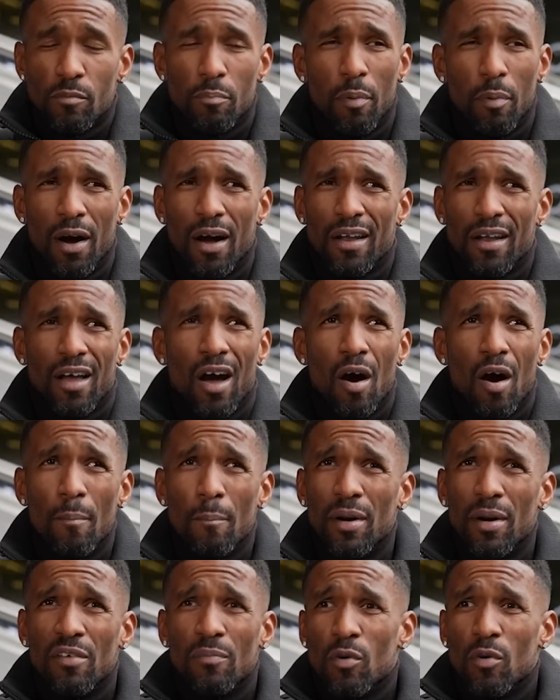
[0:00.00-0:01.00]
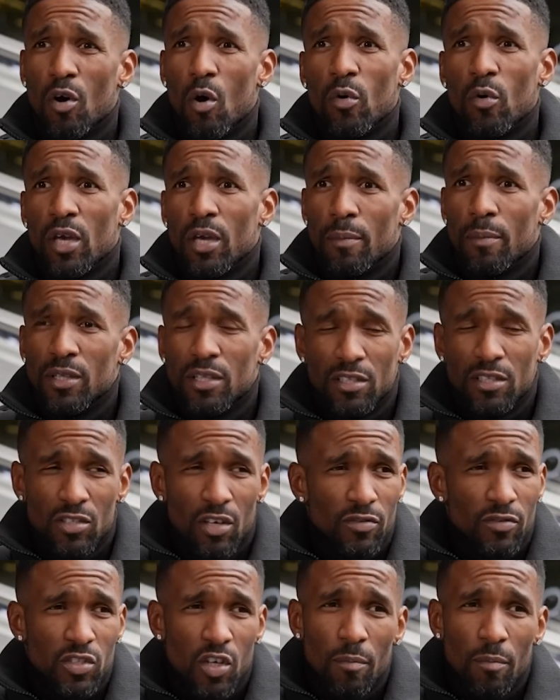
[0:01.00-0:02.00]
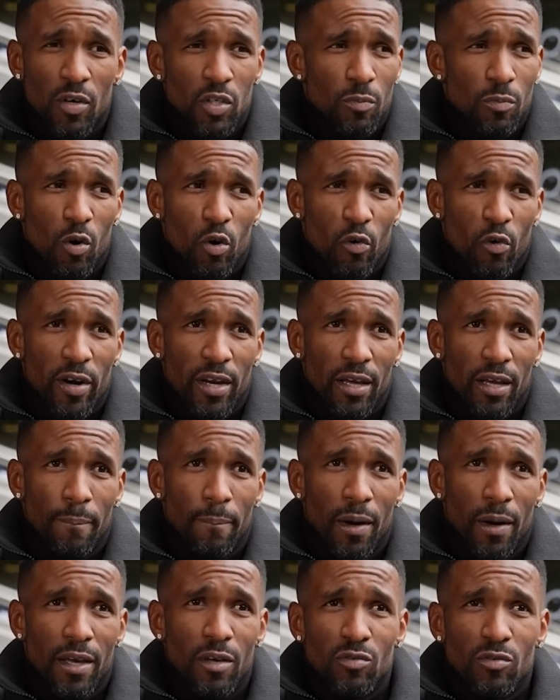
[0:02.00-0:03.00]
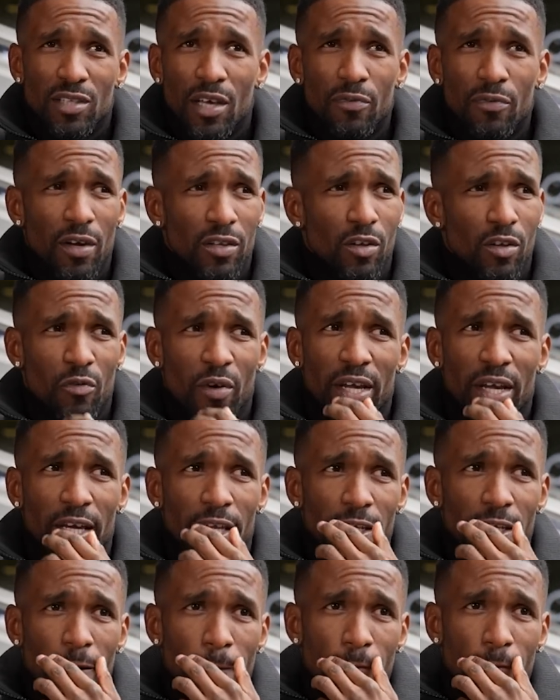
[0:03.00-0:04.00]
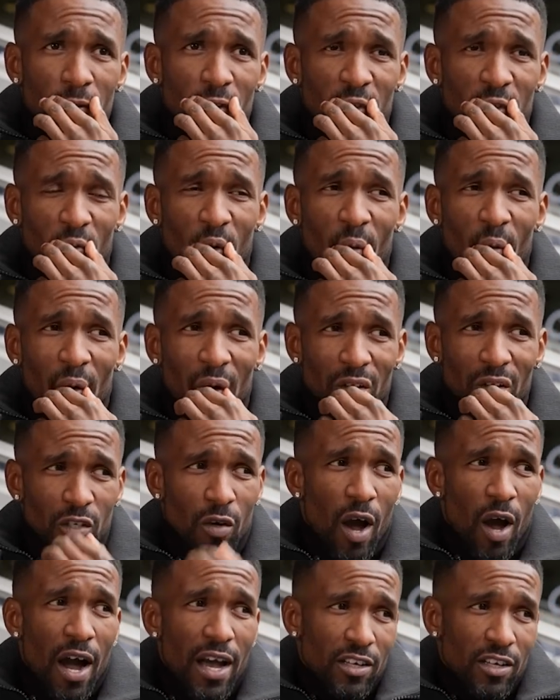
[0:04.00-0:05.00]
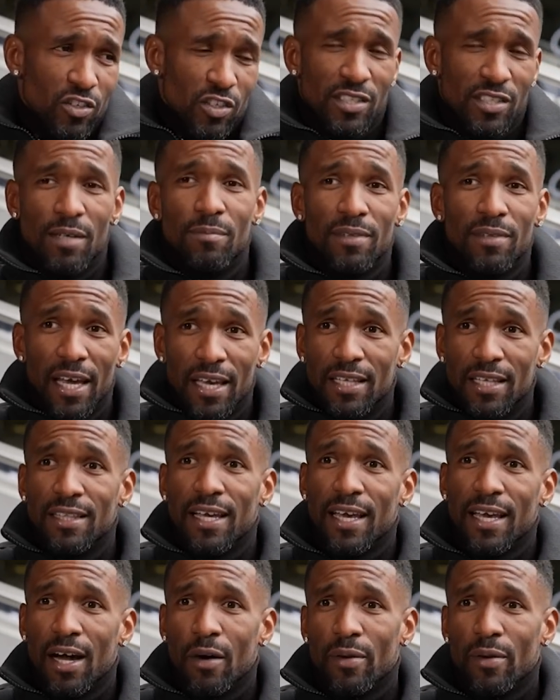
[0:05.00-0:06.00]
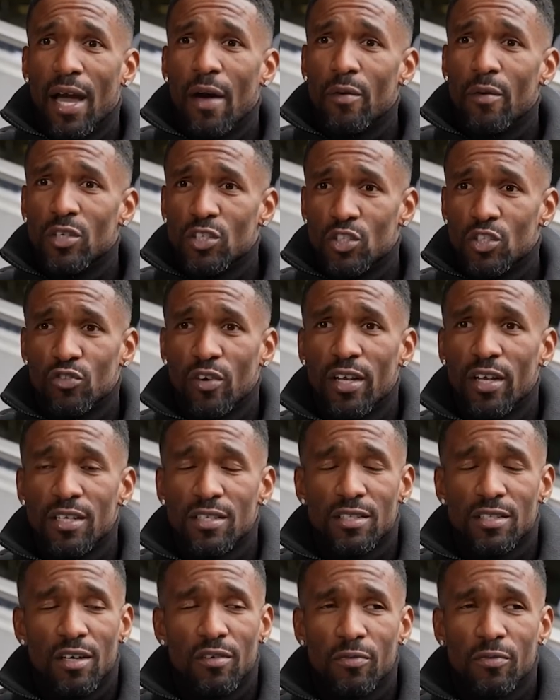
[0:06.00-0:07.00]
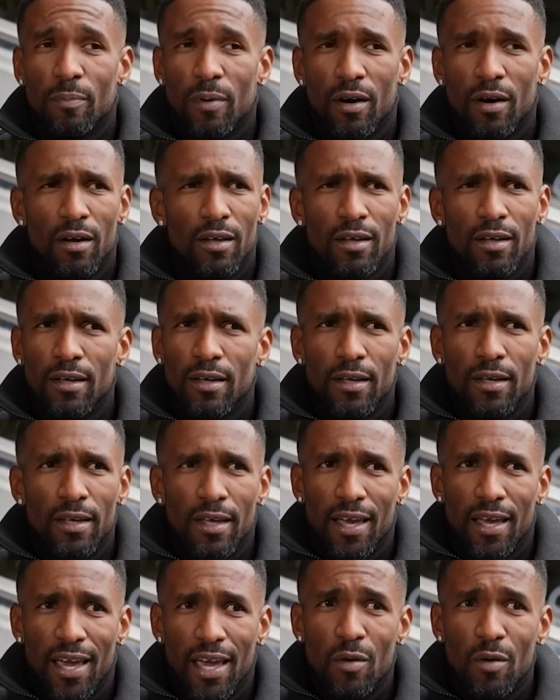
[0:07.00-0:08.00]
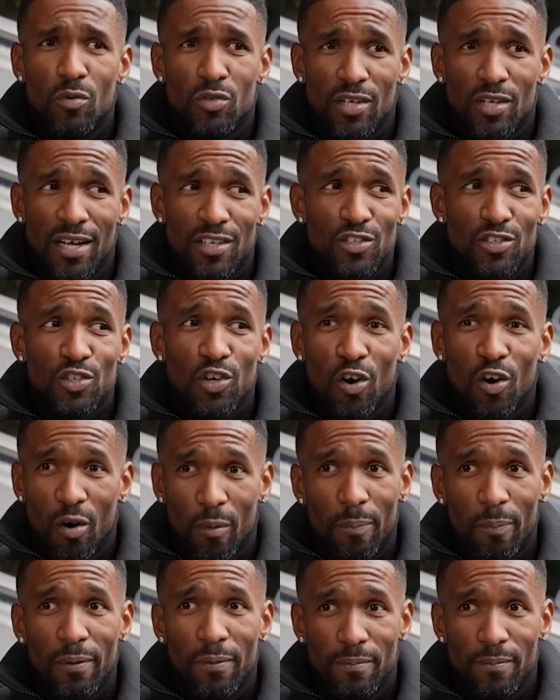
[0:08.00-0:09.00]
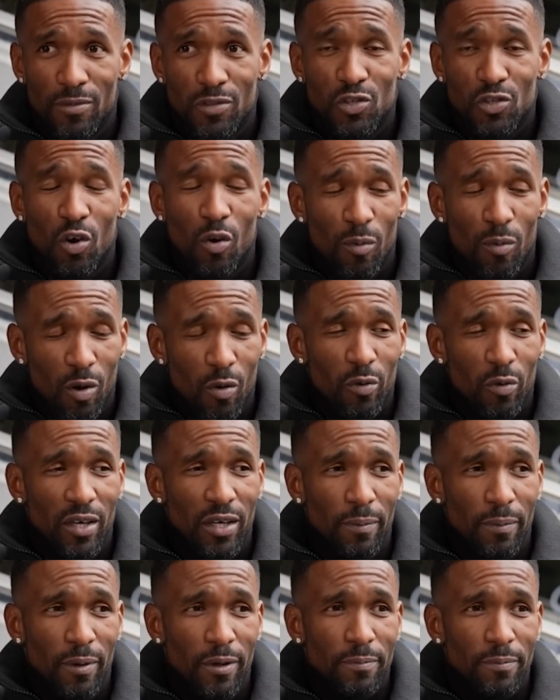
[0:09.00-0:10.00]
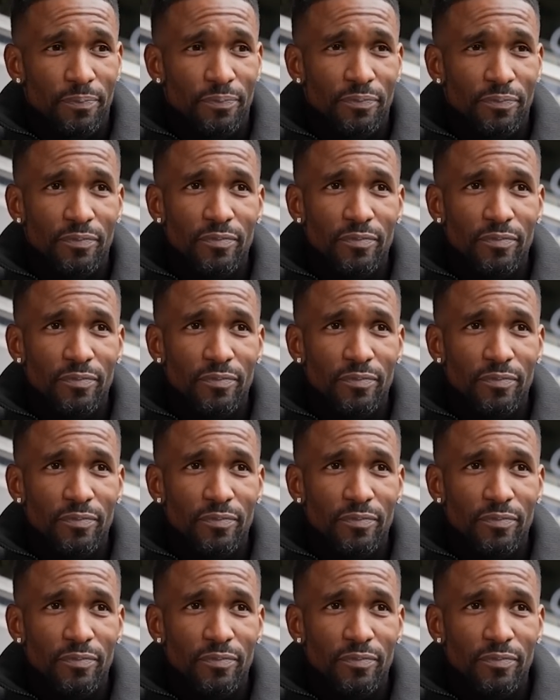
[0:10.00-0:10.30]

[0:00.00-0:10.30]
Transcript: But an unbelievable goalkeeper, deserves so much more credit. But he was definitely underrated because because I used to see him day in, day out and how he used to train and stuff. But he was like top, top goalkeeper.